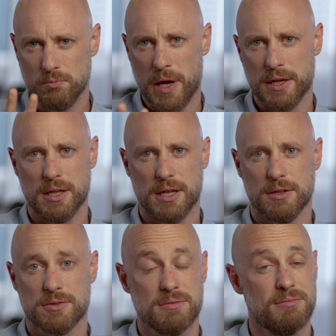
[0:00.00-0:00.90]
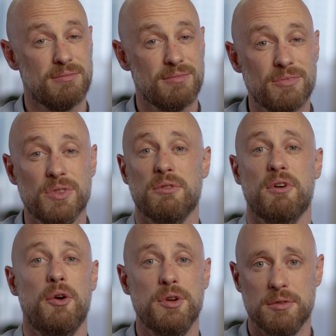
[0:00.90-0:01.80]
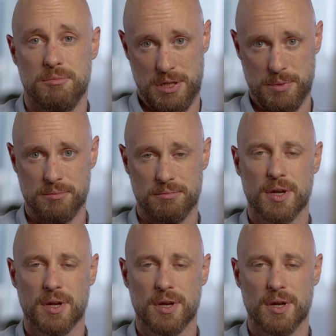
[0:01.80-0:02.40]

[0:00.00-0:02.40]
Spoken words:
bank accounts, the very minimum.